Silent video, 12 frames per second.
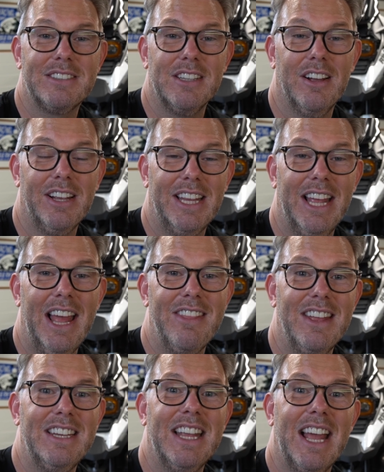circuit, and
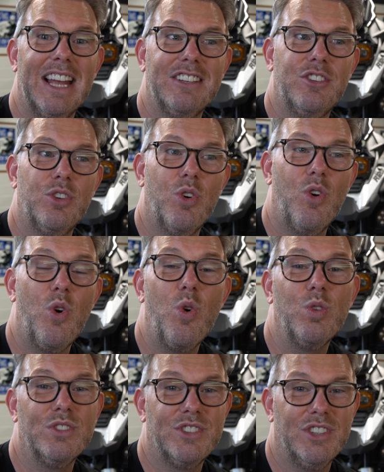then you had your
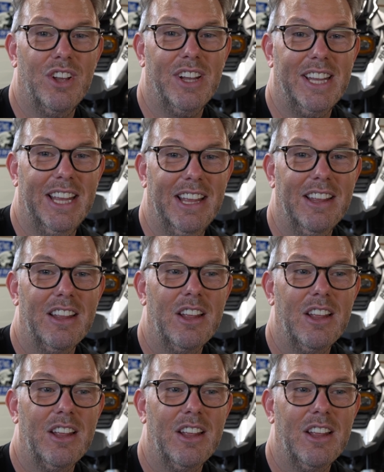horn circuit.